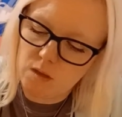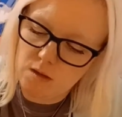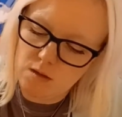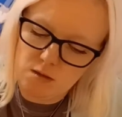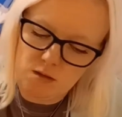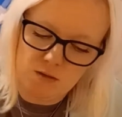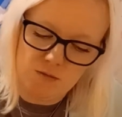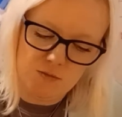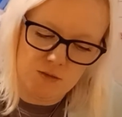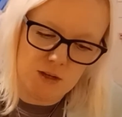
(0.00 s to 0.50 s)

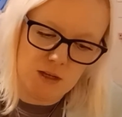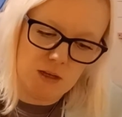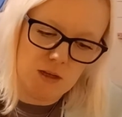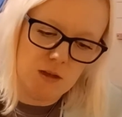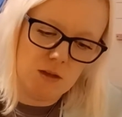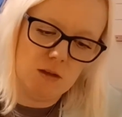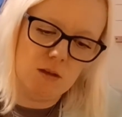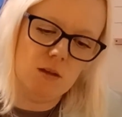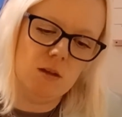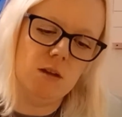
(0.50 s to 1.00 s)
Lovely.
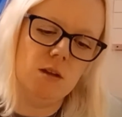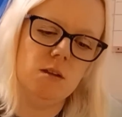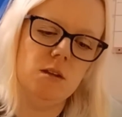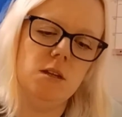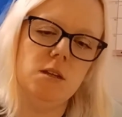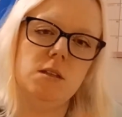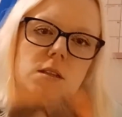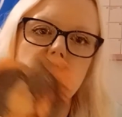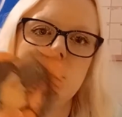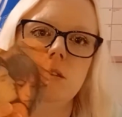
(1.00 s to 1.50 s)
And
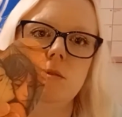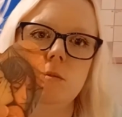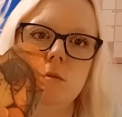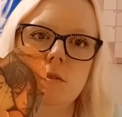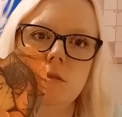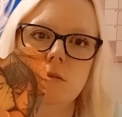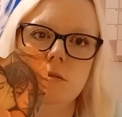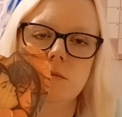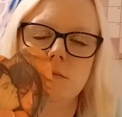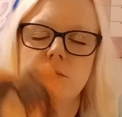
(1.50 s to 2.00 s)
then this
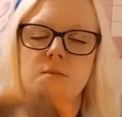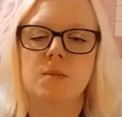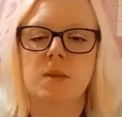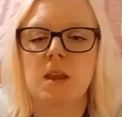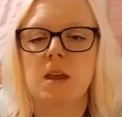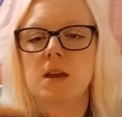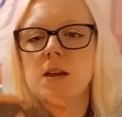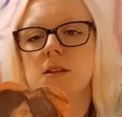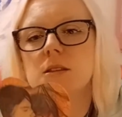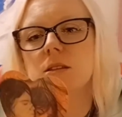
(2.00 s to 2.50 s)
one
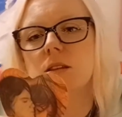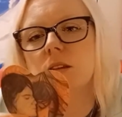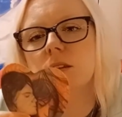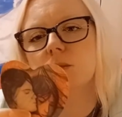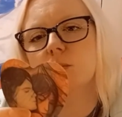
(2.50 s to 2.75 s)
says,